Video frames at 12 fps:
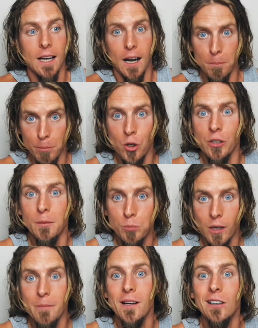are burning
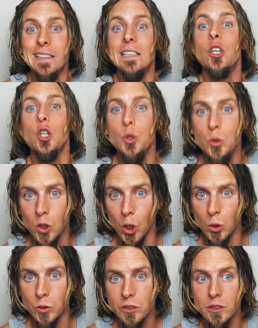primarily
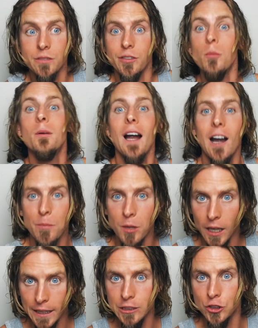glucose from
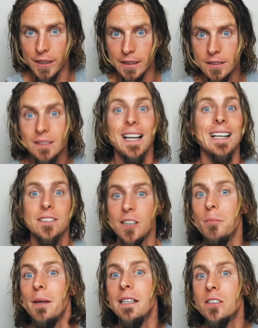carbohydrates as
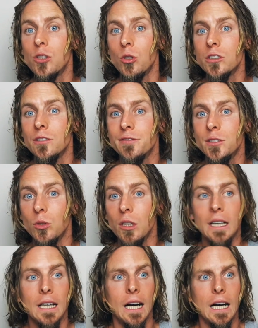their main source of fuel.
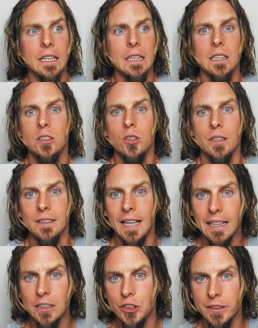I think a good
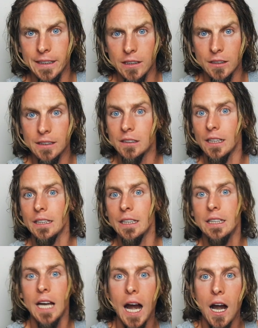analogy here is like a
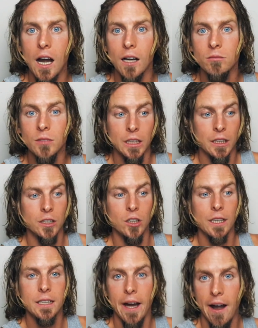car. You know,
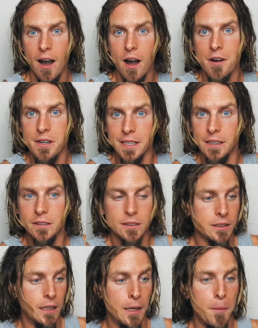a car
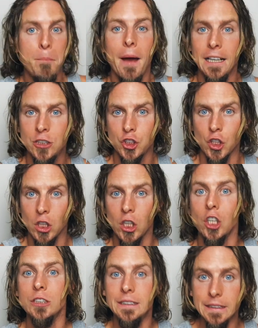needs petrol
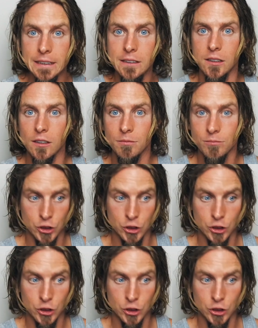or diesel